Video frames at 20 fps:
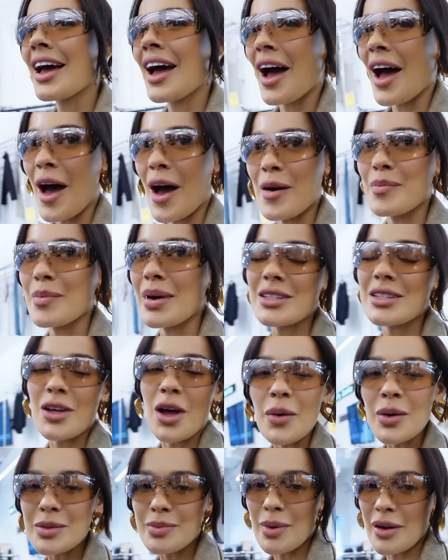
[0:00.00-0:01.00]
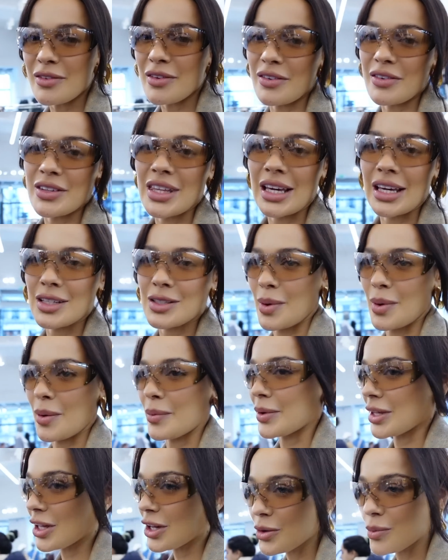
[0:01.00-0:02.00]
It's always my favourite thing as well
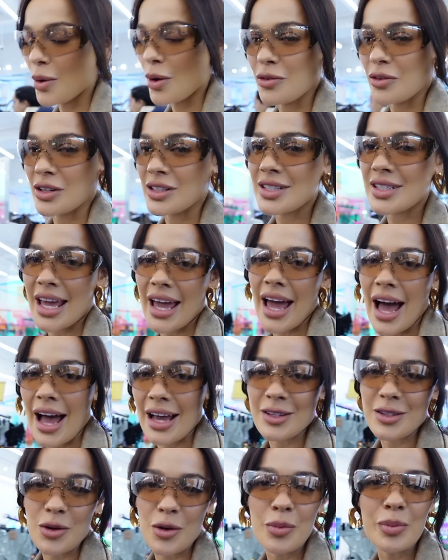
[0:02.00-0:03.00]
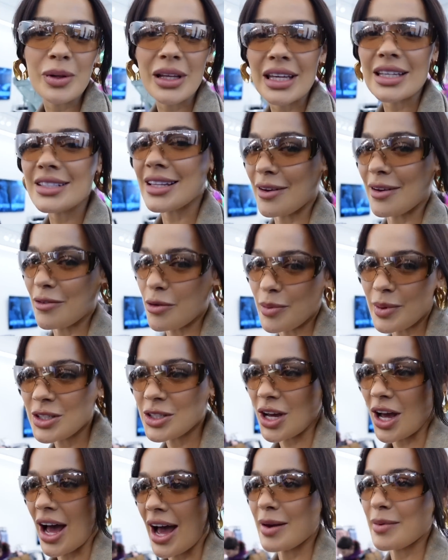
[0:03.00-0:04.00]
when you come over and say hi, so please never be
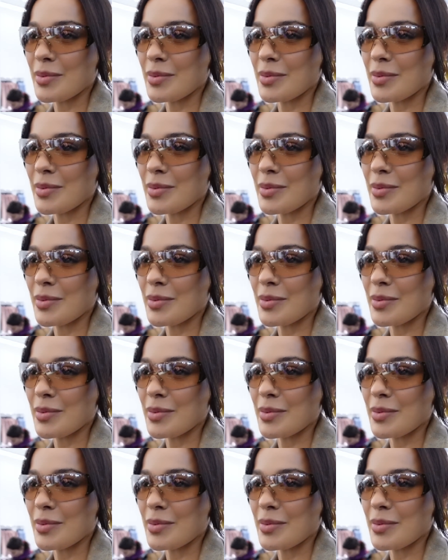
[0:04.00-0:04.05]
shy.